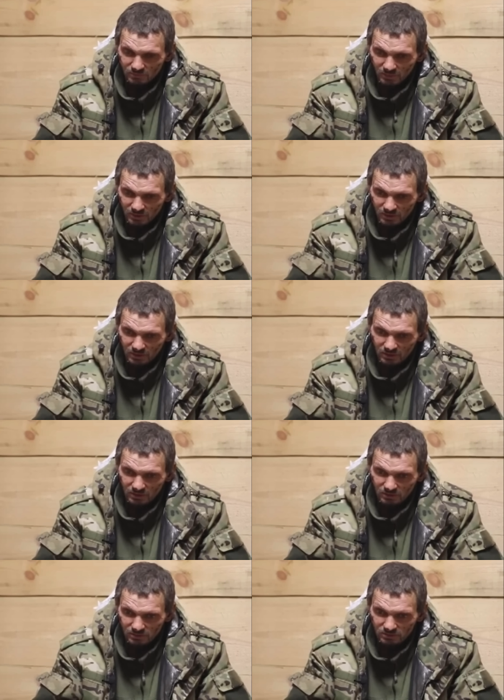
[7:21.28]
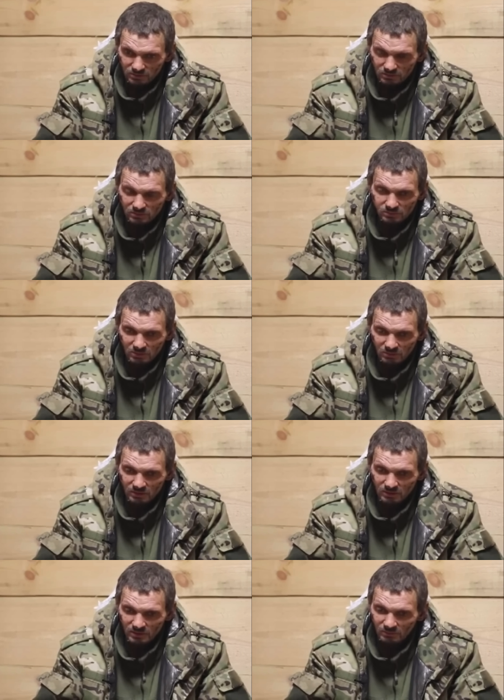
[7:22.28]
I arrived,
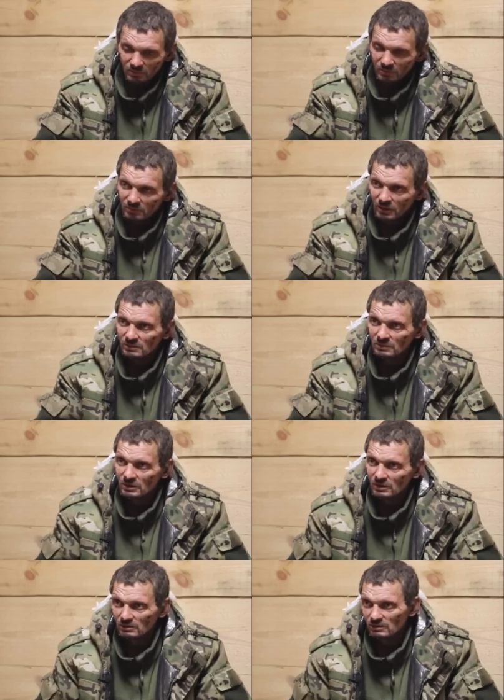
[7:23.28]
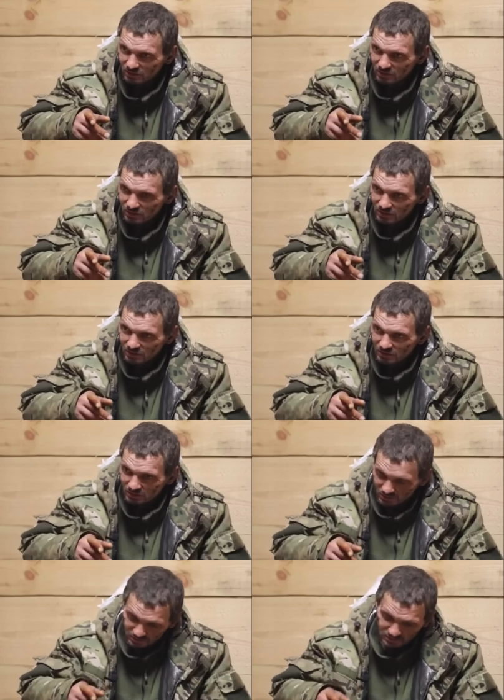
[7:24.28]
caught a fish, and they caught
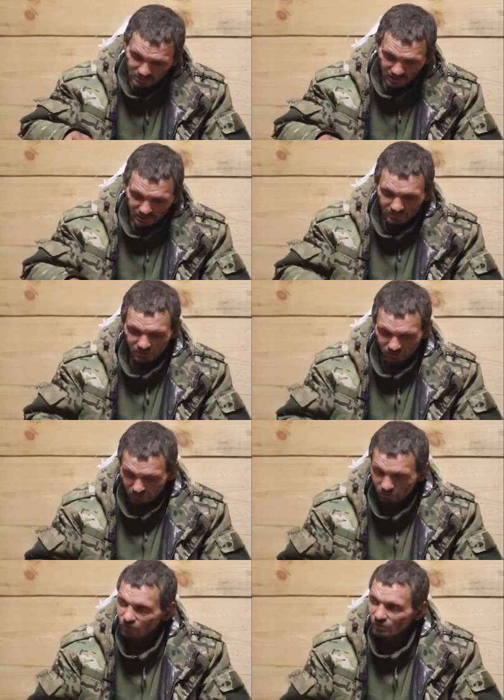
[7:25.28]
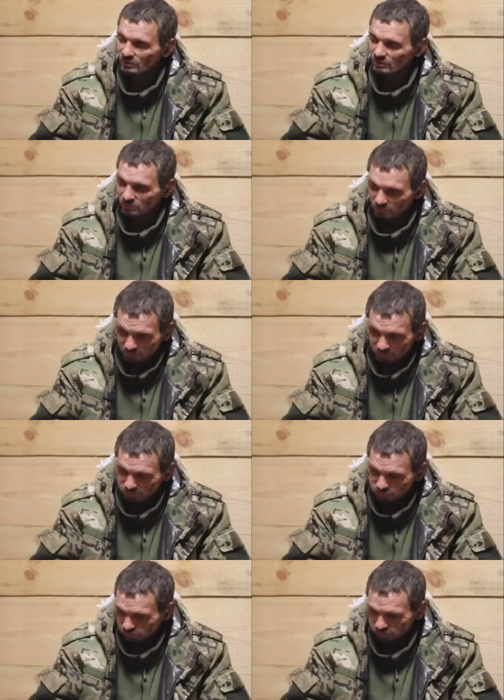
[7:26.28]
me. I started to act up a bit,
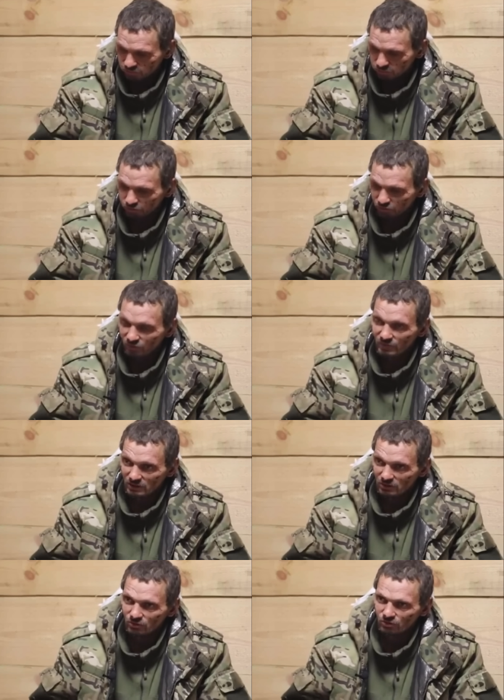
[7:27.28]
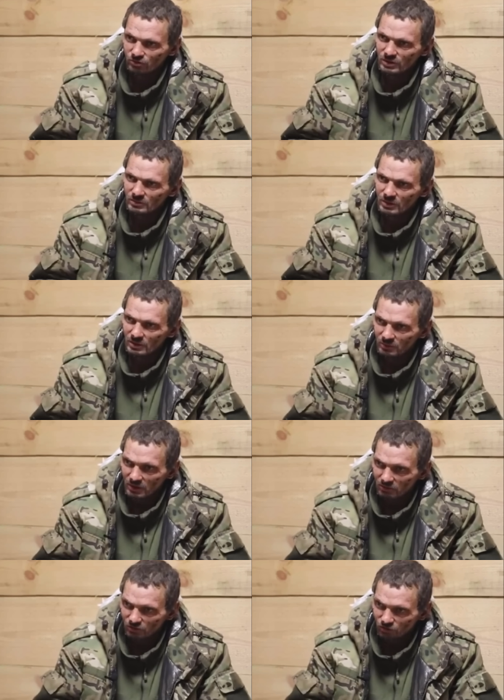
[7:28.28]
saying I had no right.
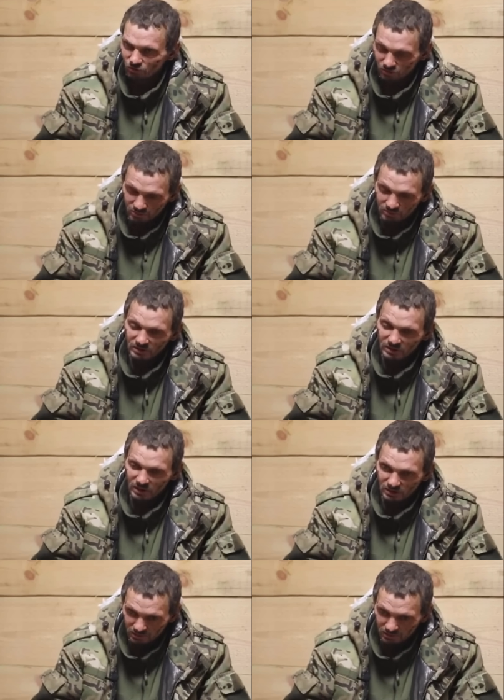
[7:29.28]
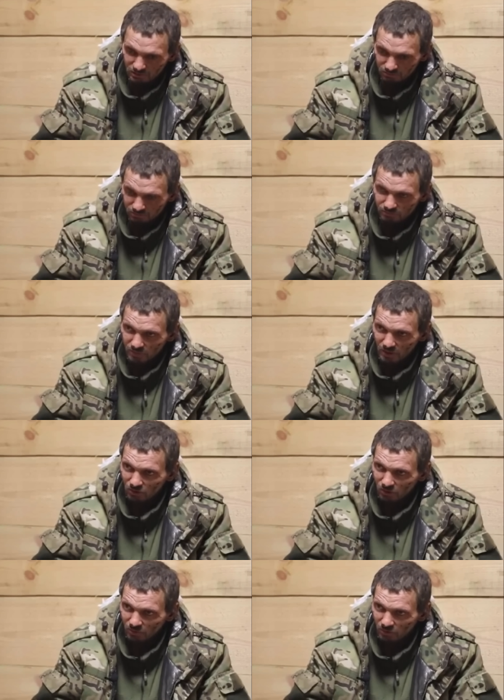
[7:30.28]
They gave me a couple of slaps. I calmed down,
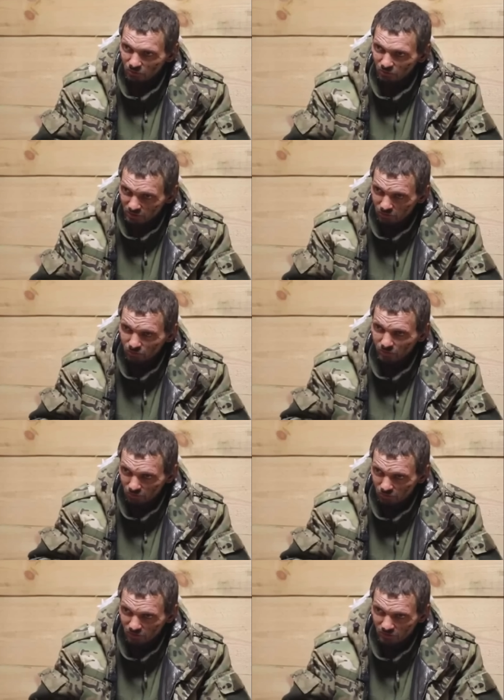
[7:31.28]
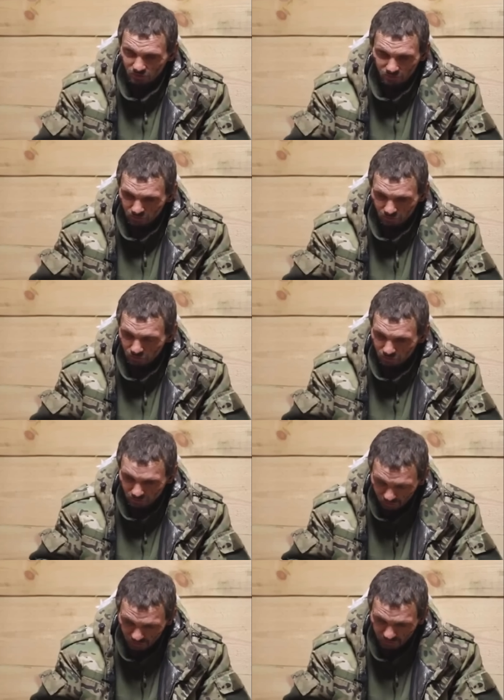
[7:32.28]
thinking, what's the use?
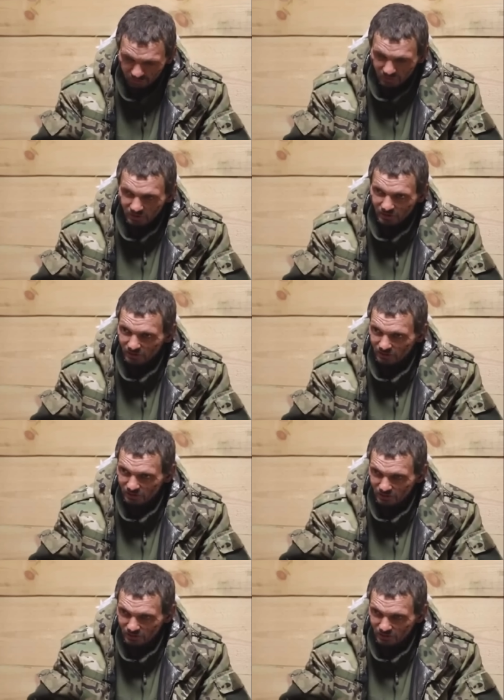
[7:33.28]
We arrived.